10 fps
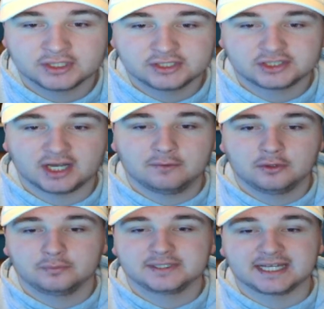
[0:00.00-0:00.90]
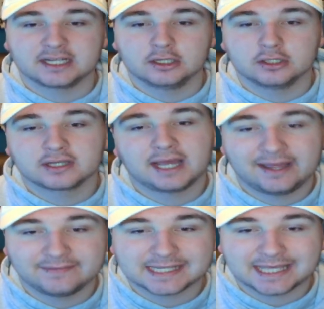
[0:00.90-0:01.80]
Shall we take a look
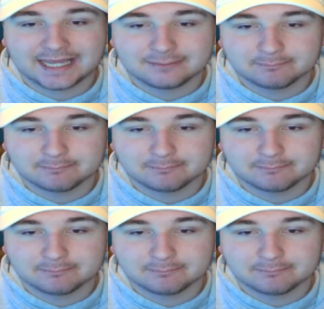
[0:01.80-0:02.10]
at the game?